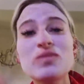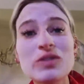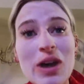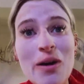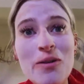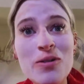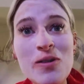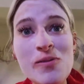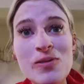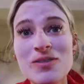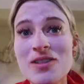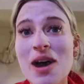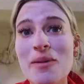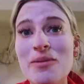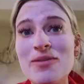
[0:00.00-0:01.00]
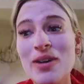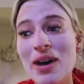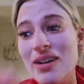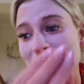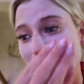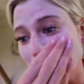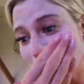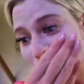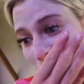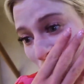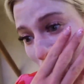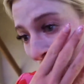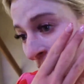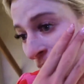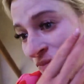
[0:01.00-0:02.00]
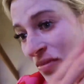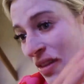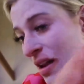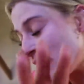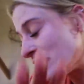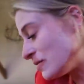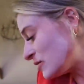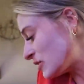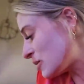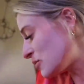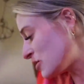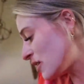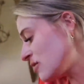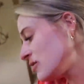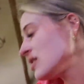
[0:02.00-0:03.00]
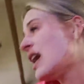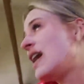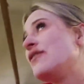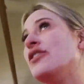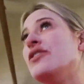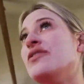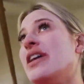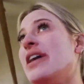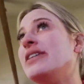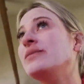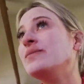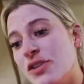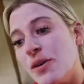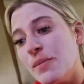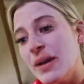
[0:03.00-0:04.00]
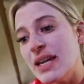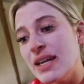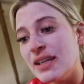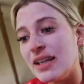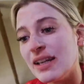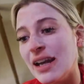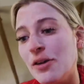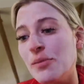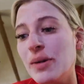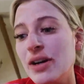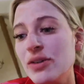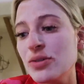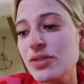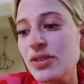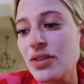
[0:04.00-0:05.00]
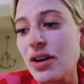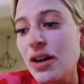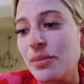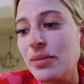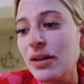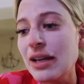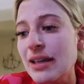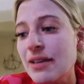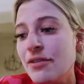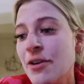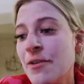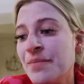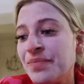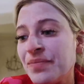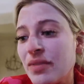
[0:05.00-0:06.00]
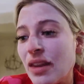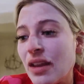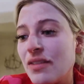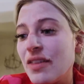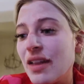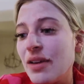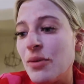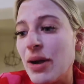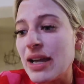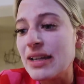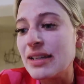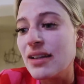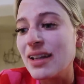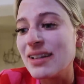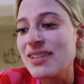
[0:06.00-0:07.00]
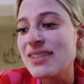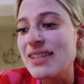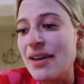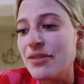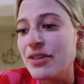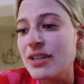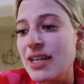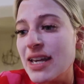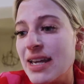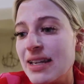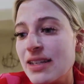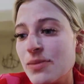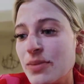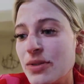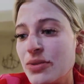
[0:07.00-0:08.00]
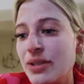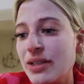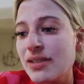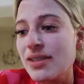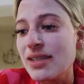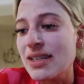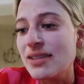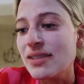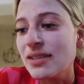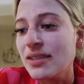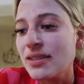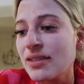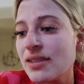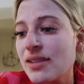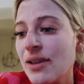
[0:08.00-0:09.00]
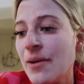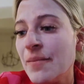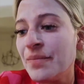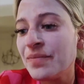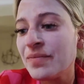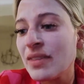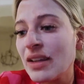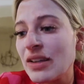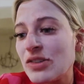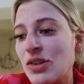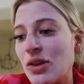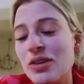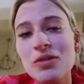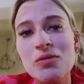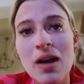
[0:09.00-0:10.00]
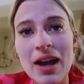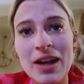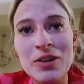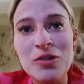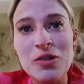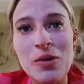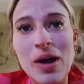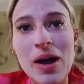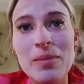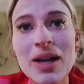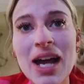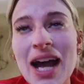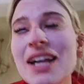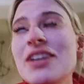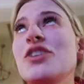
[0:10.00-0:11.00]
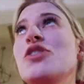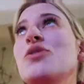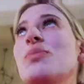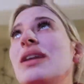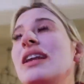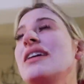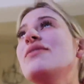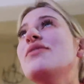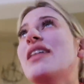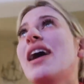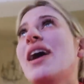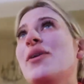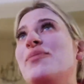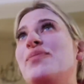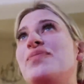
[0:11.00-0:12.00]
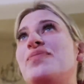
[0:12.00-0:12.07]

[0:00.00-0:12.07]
how good was Happy Valley? I'm so sad that they stopped making it now, but I also can't believe they waited like 7 years between seasons so that Ryan grew up. Can you believe that?